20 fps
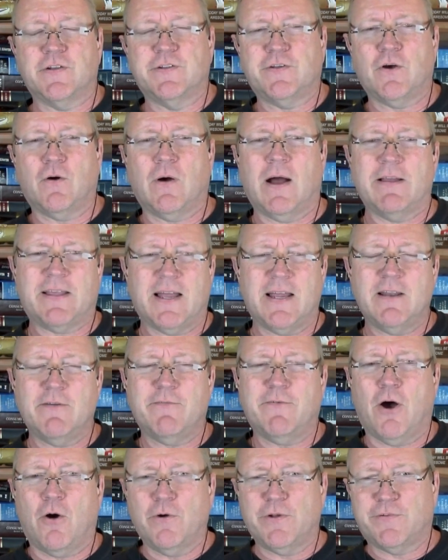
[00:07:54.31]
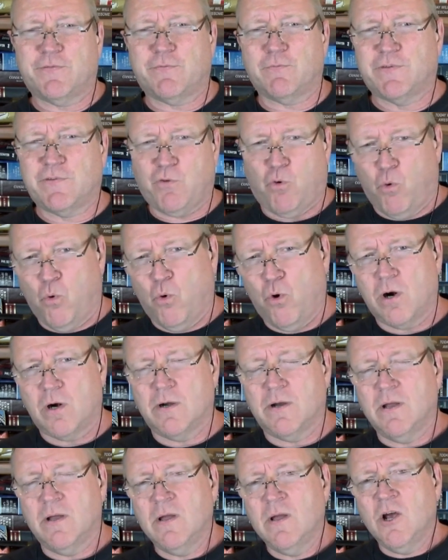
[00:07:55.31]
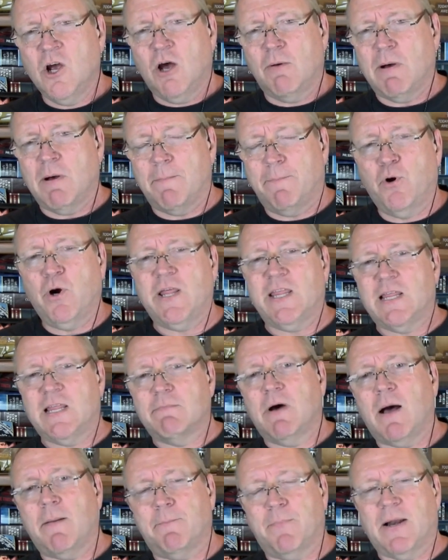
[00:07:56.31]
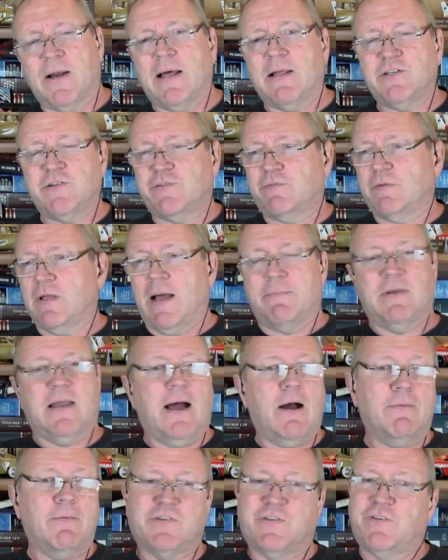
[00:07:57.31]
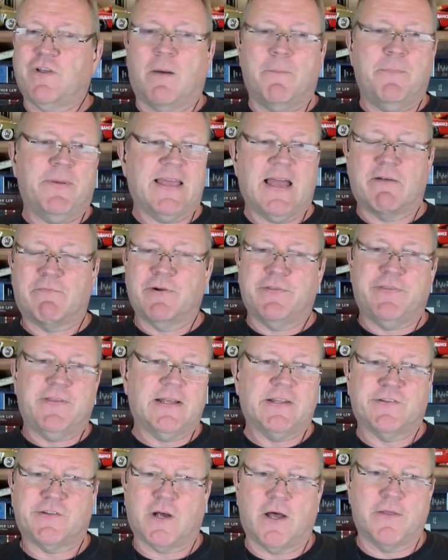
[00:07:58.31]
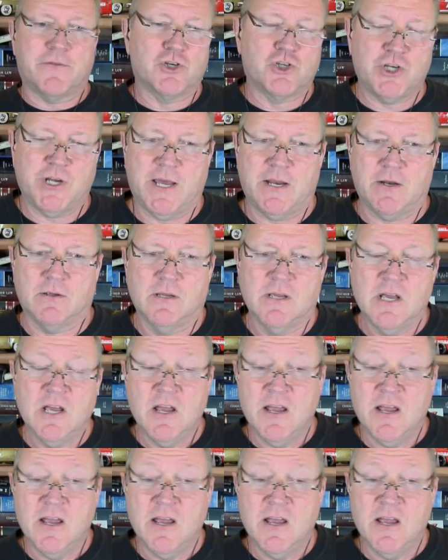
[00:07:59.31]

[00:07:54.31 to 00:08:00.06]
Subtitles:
And so I kind of always was torn about putting them up, but I'm just dumping everything on this other channel,